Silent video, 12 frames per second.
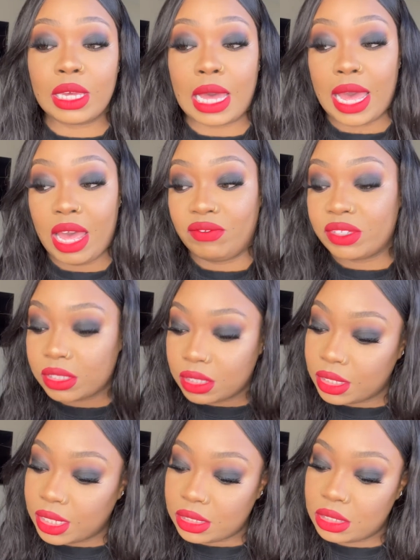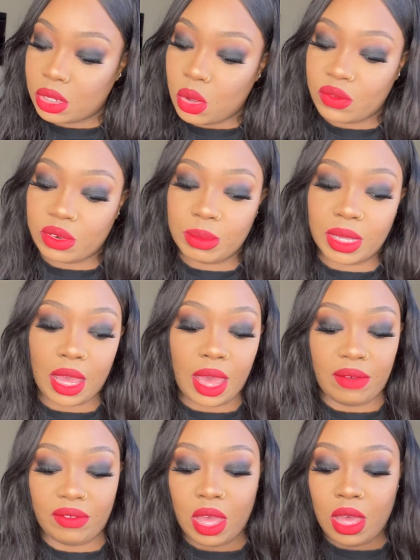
I have a son that look over me. I have